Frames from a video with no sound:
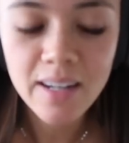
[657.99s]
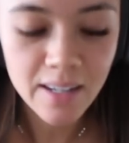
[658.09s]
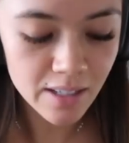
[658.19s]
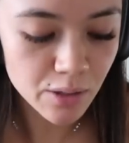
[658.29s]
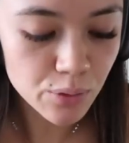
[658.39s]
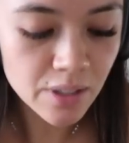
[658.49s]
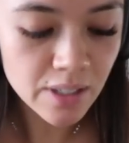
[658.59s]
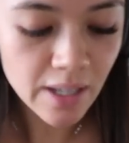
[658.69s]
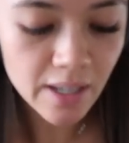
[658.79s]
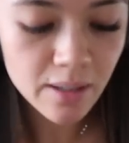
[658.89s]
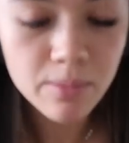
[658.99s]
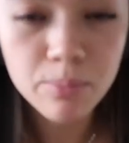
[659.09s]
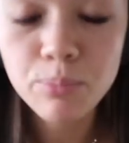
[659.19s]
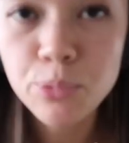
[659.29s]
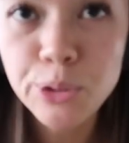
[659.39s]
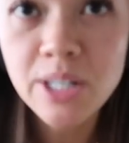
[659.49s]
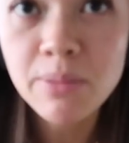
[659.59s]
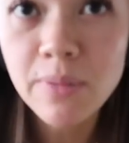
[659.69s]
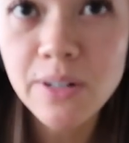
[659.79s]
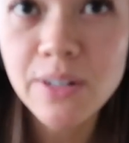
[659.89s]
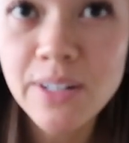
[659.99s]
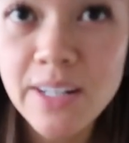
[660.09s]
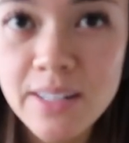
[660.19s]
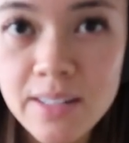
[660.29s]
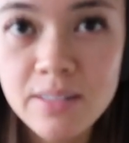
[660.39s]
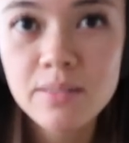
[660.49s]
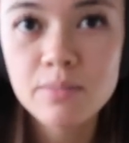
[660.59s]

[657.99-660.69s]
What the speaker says: and you can get pre-marinated